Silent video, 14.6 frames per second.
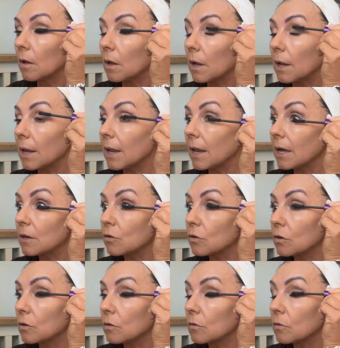
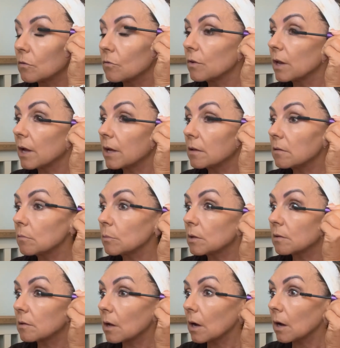Lashings with nice
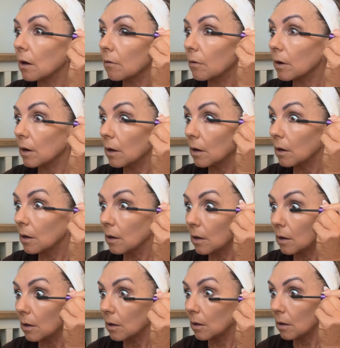mascara
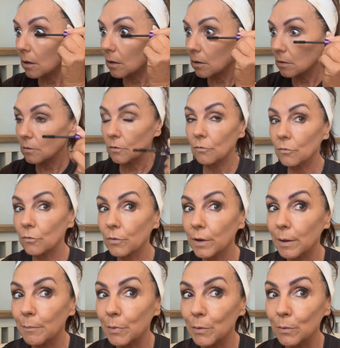to
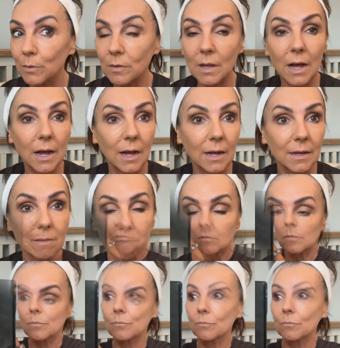frame those eyes.